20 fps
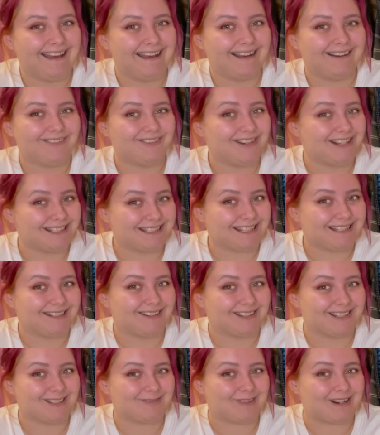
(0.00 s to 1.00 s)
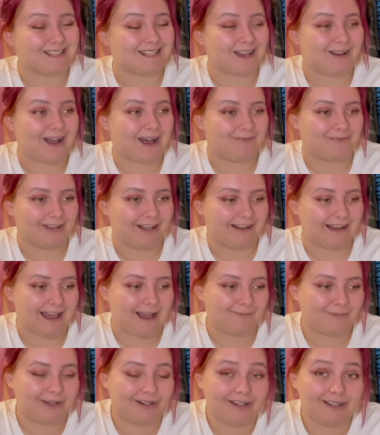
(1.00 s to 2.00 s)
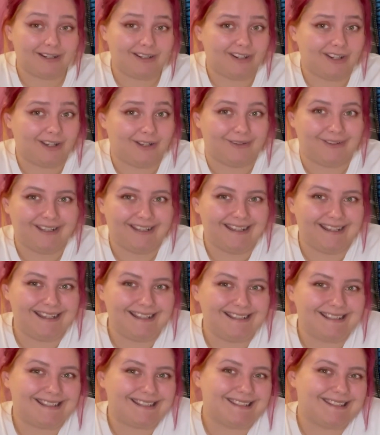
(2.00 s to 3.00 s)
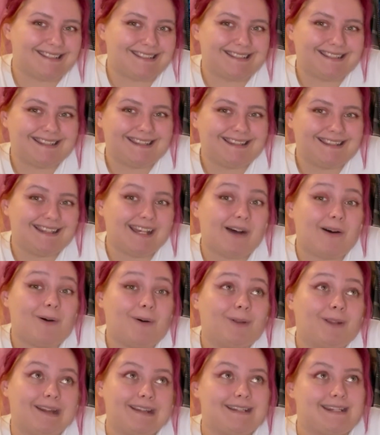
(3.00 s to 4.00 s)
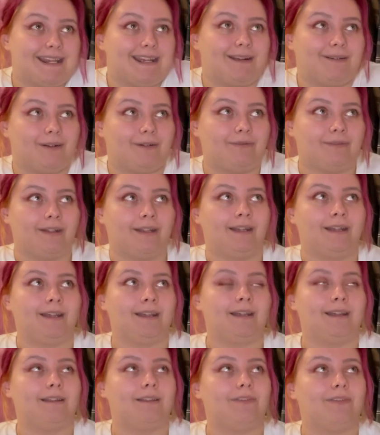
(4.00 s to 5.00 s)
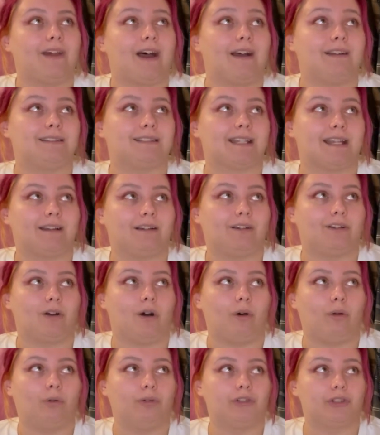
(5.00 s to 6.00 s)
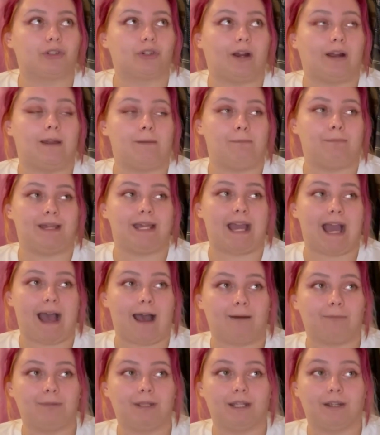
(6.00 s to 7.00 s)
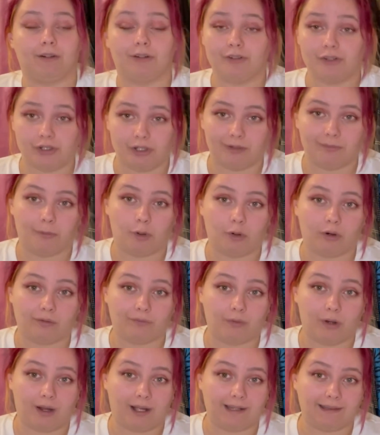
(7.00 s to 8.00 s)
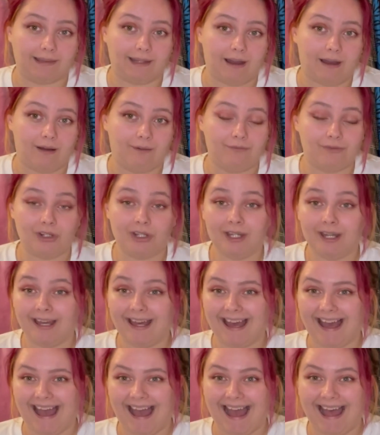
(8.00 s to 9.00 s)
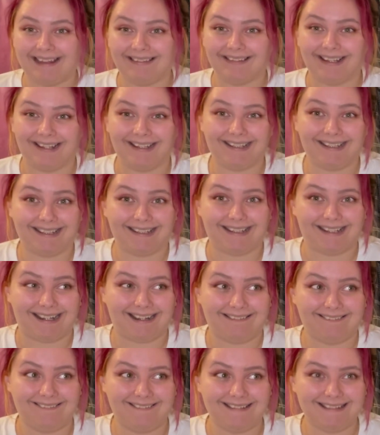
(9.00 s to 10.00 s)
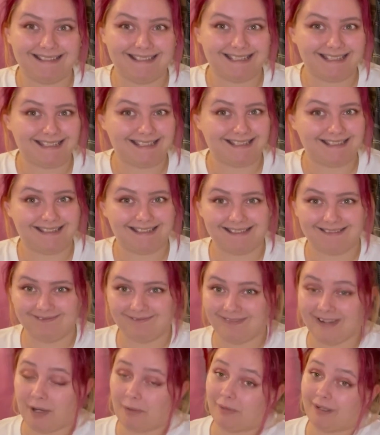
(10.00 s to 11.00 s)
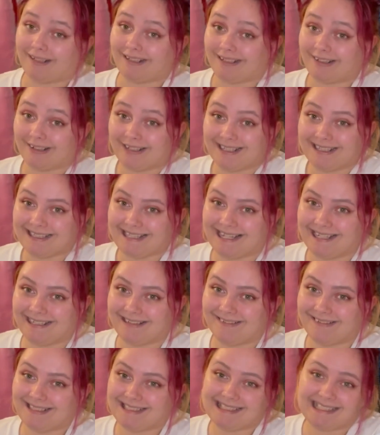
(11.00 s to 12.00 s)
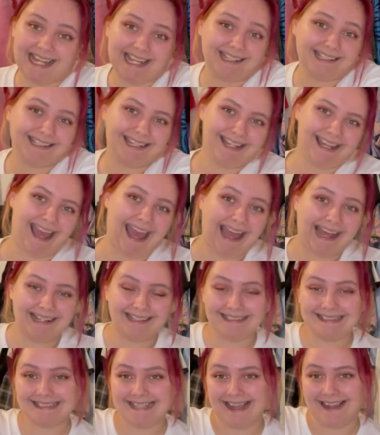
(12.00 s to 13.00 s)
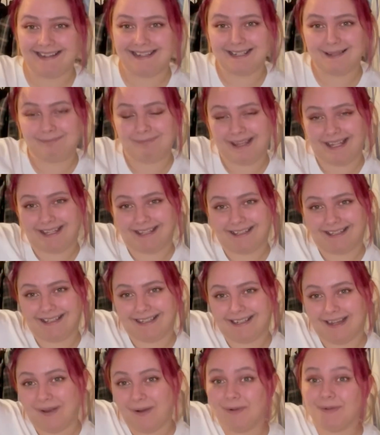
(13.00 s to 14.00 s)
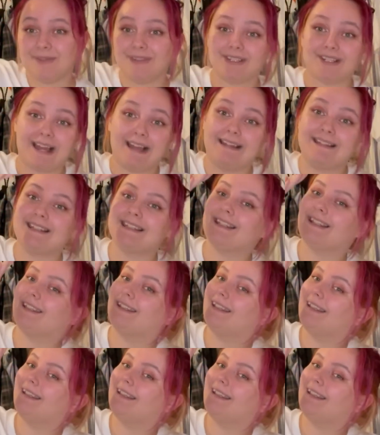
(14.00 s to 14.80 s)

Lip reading: Words cannot express how happy I am. And I don't know, it's just the whole idea of that I set a goal to try and be happier and do more of what I loved. And like, now it's, well, when I got it done, it was like starting to peak, you know, starting to